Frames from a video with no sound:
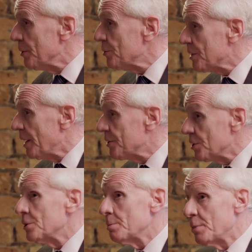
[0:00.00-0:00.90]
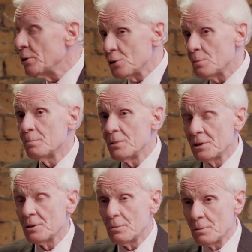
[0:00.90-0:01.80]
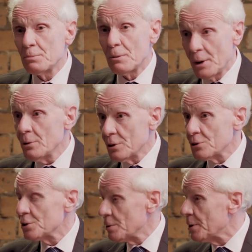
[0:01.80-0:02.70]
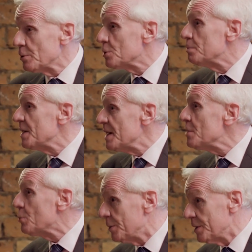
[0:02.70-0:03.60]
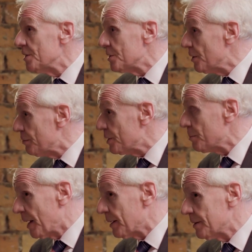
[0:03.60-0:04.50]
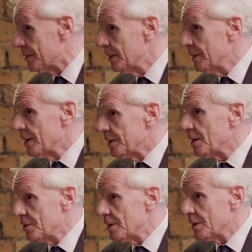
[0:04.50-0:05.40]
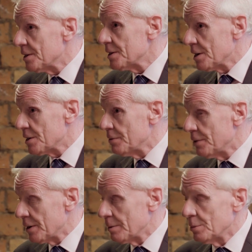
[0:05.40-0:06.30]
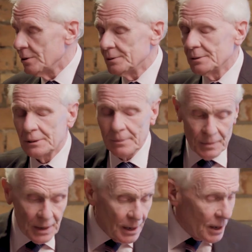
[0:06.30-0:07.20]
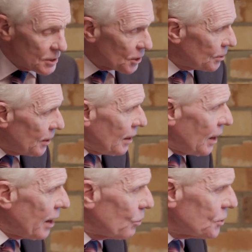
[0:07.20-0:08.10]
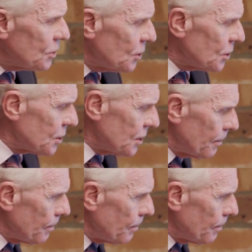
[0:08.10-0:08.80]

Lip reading: both sides, and that both the proponents and opponents equally deserve respect. And I think that is actually very important. So I want to just